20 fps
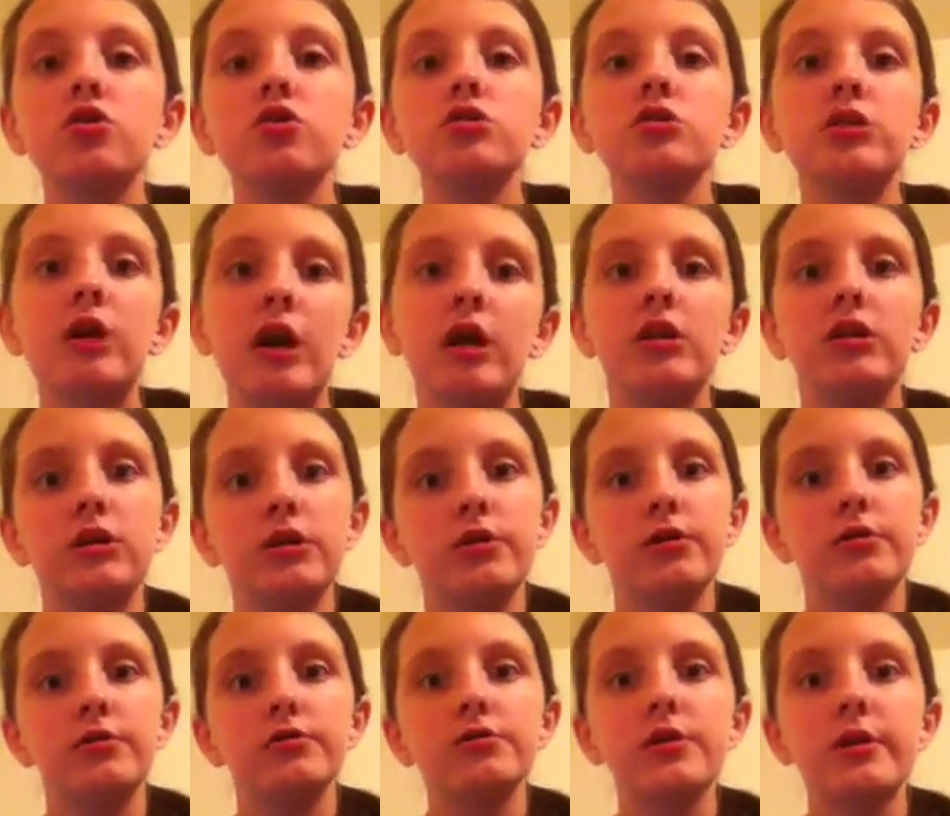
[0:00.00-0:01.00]
10
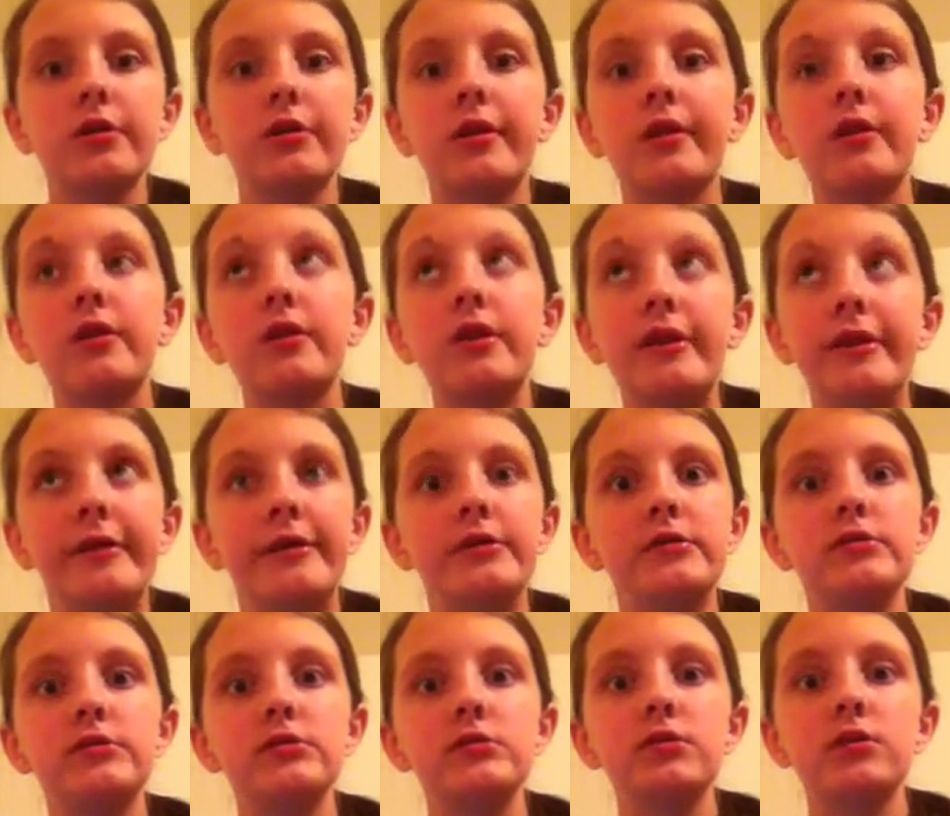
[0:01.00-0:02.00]
years at the
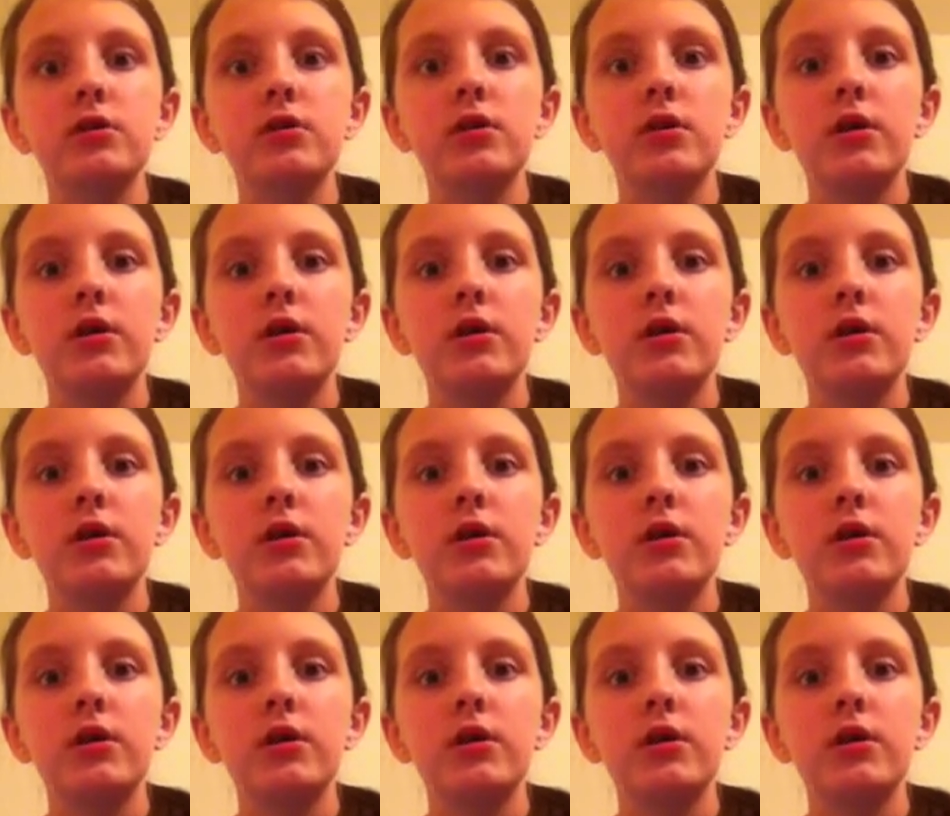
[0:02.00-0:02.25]
least.